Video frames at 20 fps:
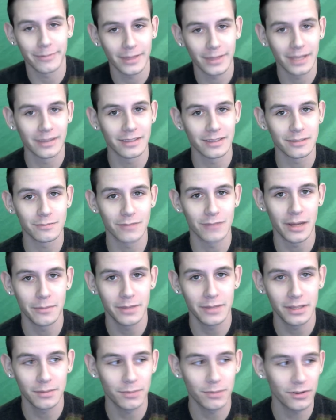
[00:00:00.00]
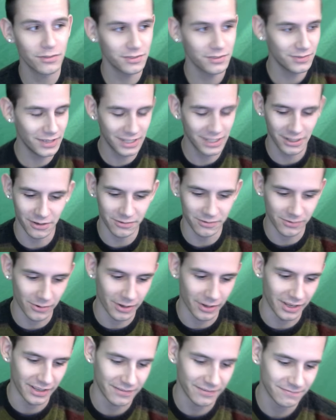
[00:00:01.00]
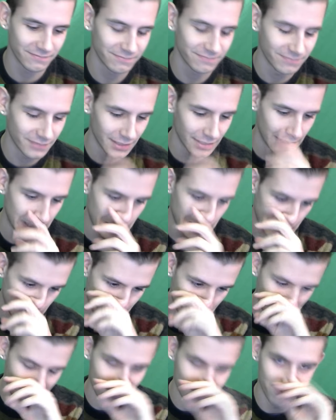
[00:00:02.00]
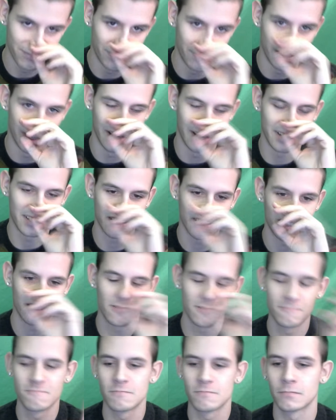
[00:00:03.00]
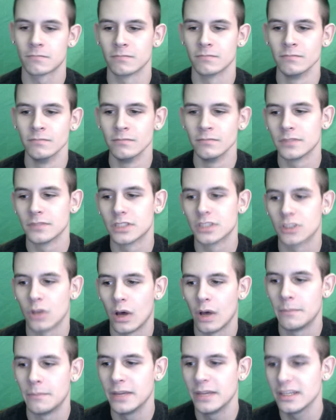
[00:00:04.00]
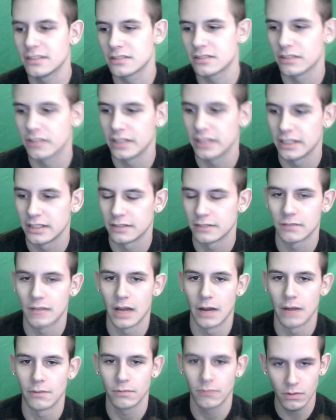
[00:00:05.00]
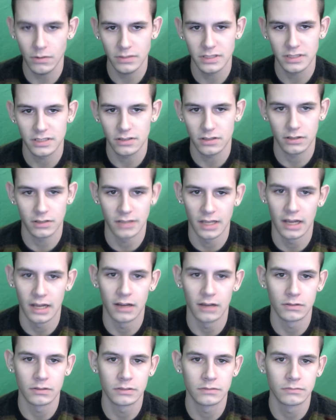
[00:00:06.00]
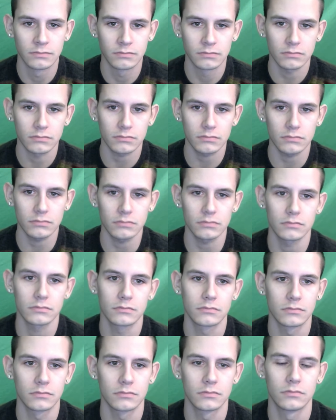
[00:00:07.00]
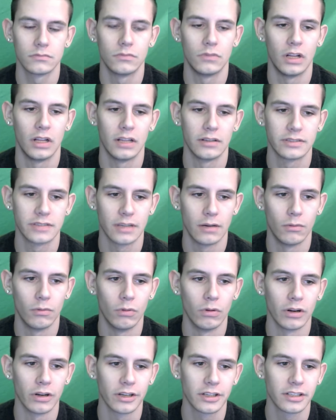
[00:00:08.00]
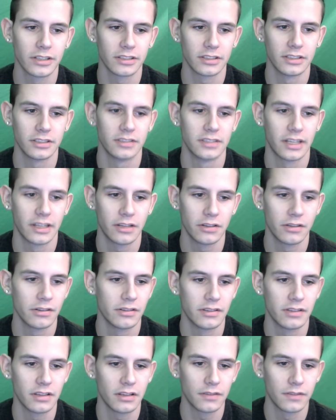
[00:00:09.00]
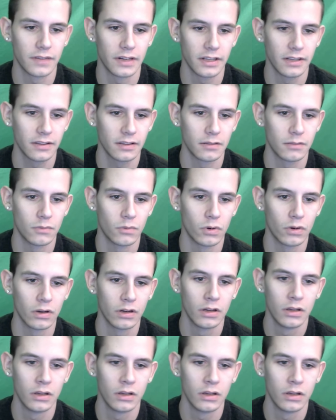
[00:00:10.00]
this might be the perfect video for you. But, so I basically, I wrote this all down while I was at work because I couldn't think of anything more.